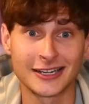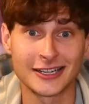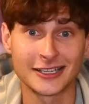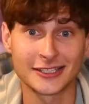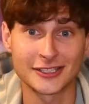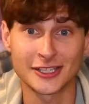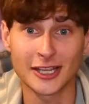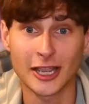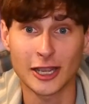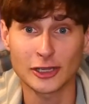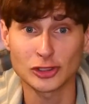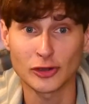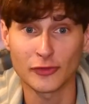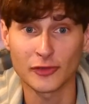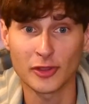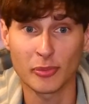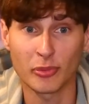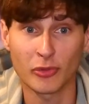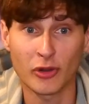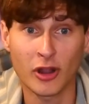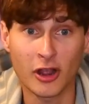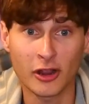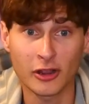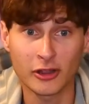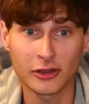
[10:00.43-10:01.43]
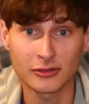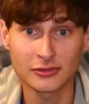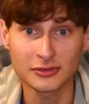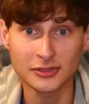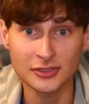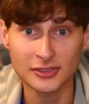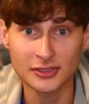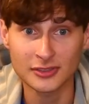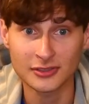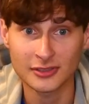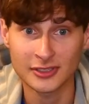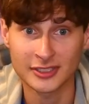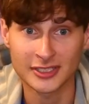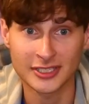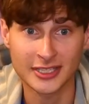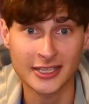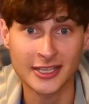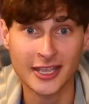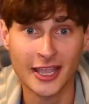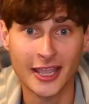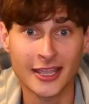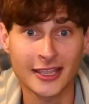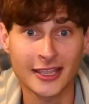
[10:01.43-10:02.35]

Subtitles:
Seahawks over the Broncos. DK